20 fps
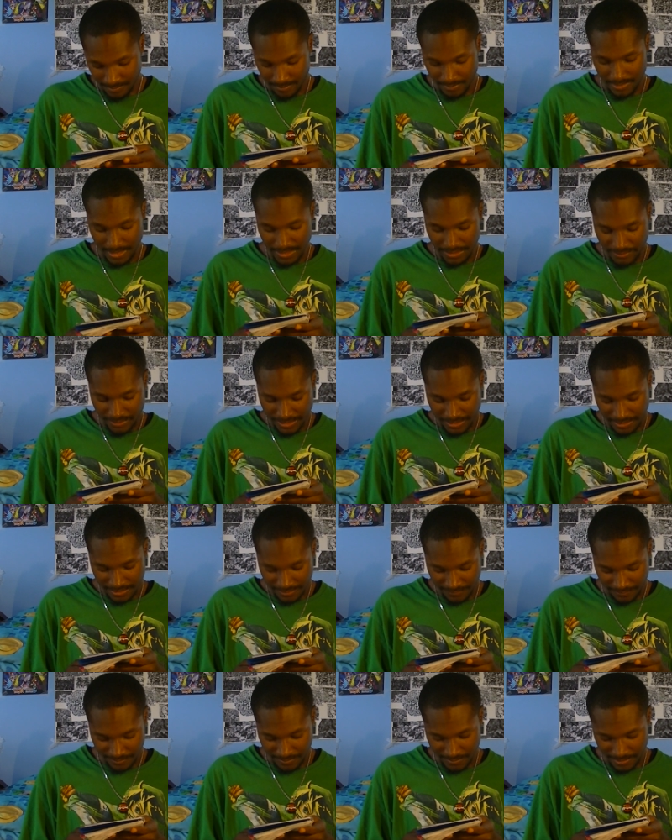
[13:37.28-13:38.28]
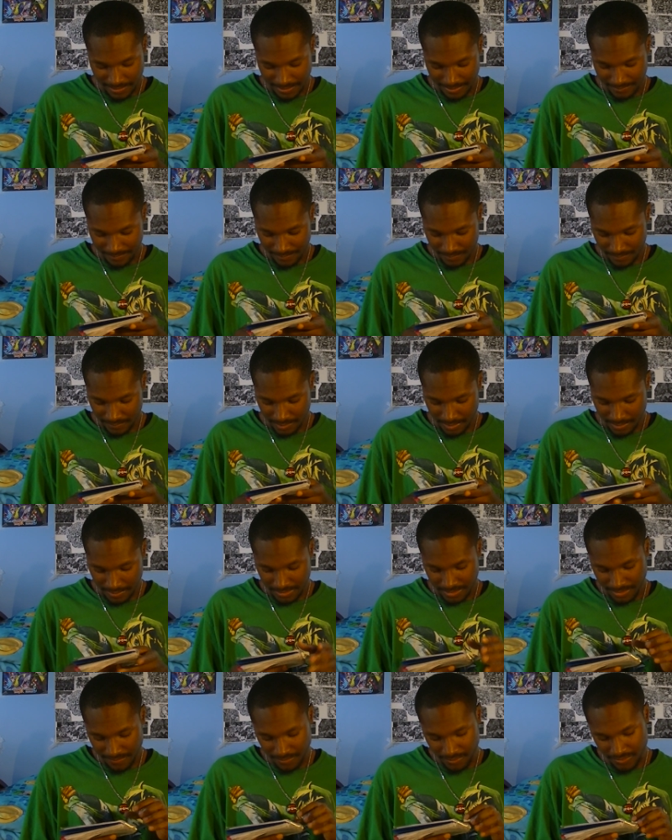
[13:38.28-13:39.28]
Next question is from, uh, uh,
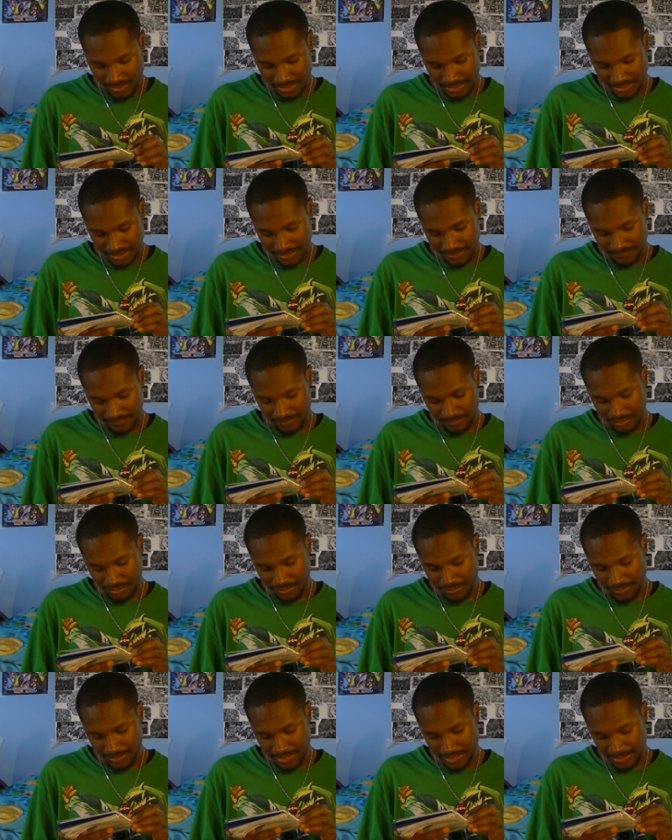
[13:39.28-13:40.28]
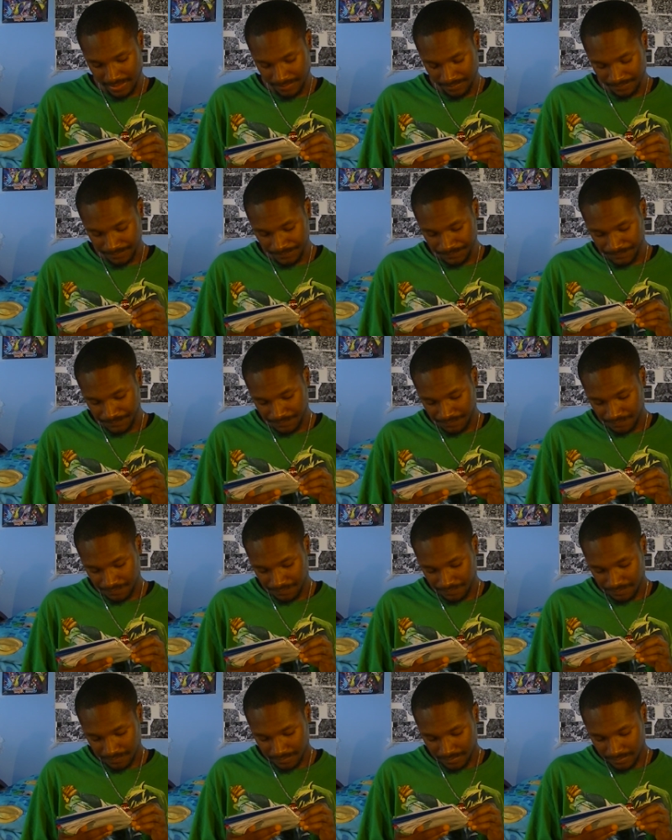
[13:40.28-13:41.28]
several questions is from Julian.
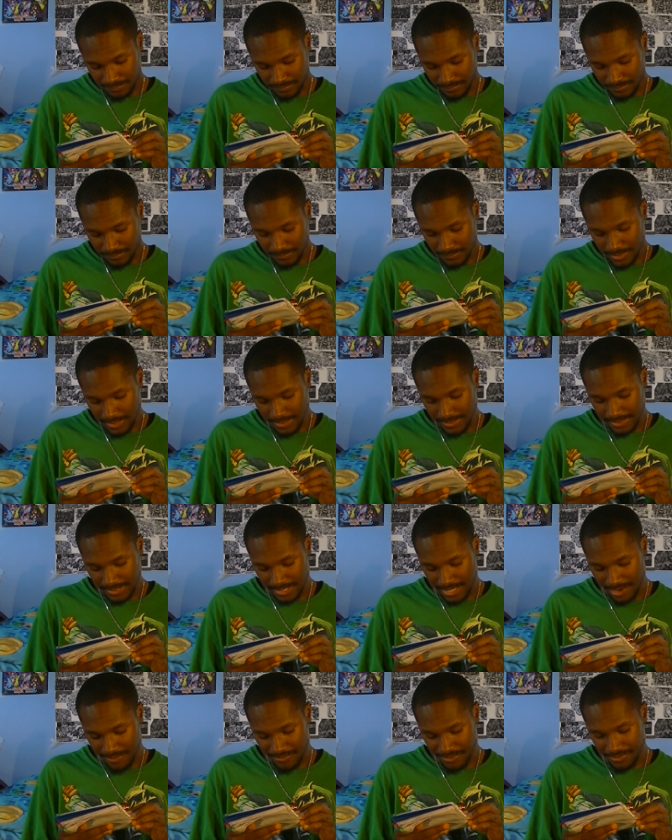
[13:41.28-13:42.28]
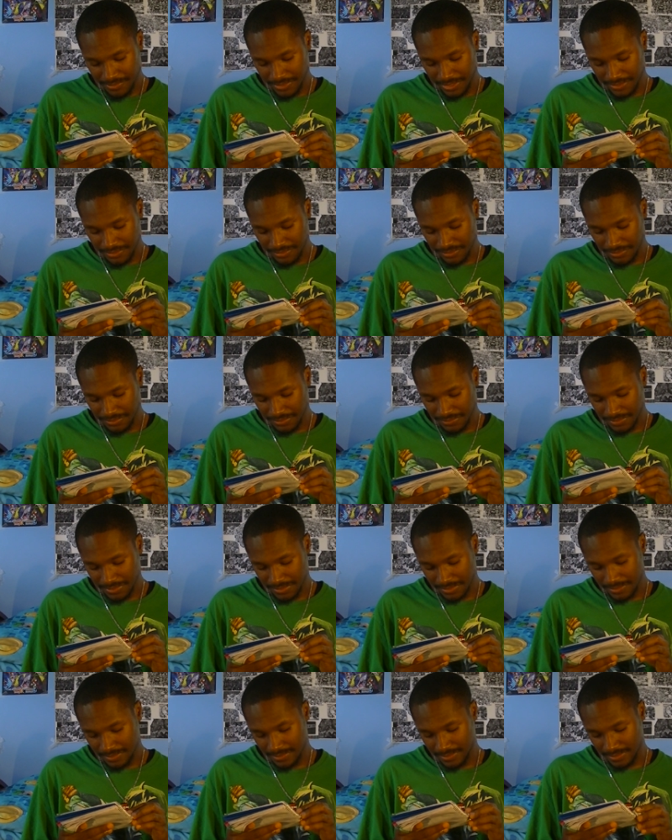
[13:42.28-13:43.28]
He said, how were you
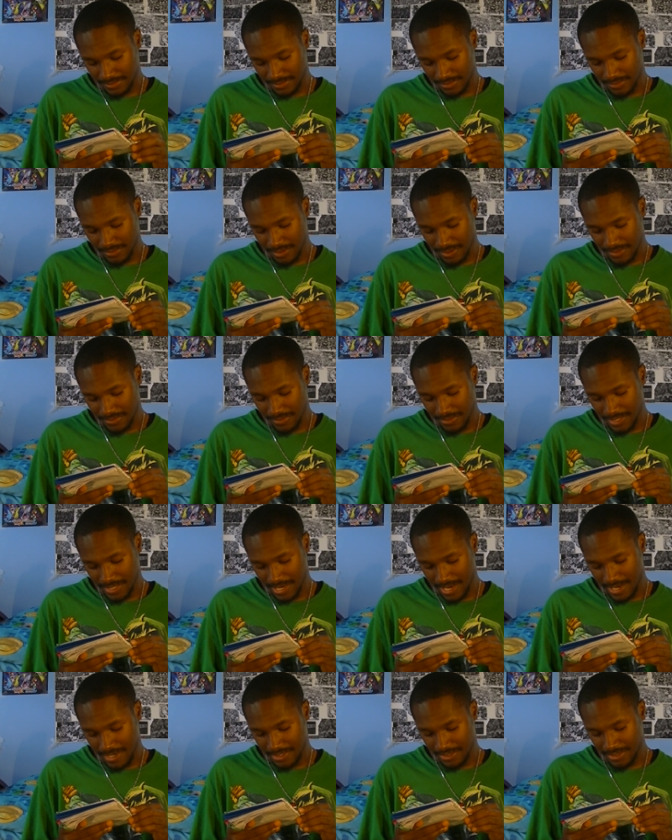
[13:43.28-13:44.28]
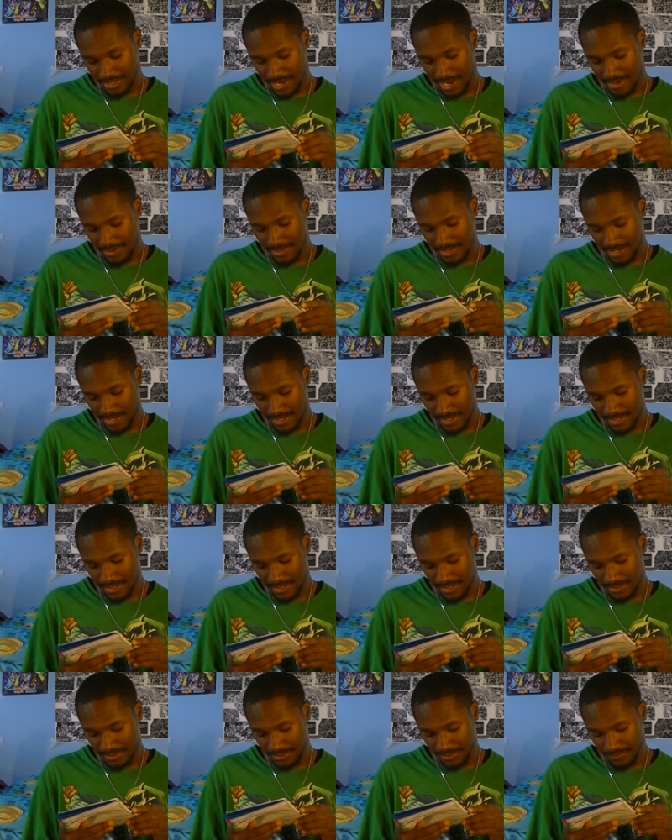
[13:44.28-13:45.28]
introduced into Call of Duty and how did, how did I get
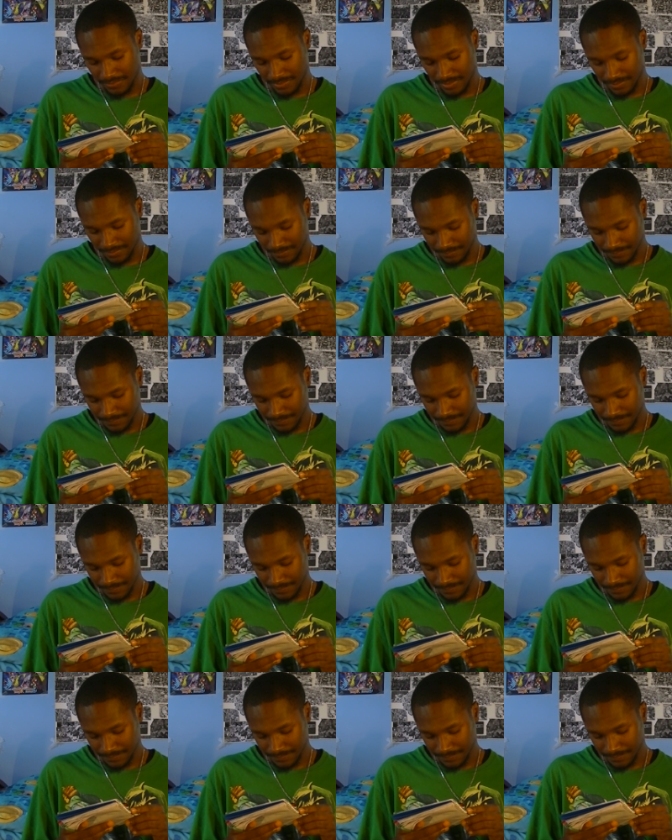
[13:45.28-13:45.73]
into it?